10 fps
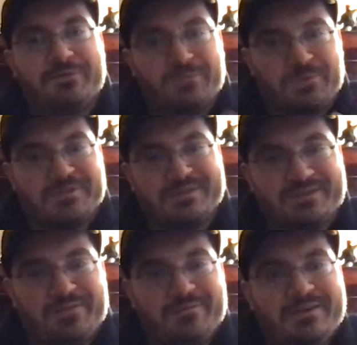sources
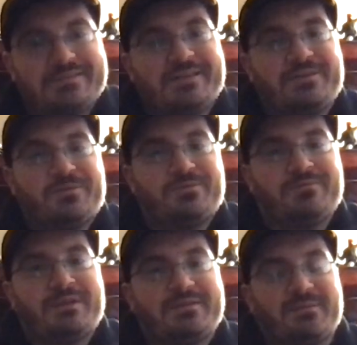of these cocoon
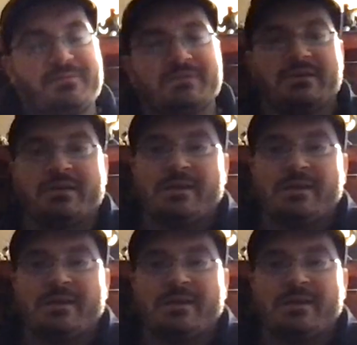victims.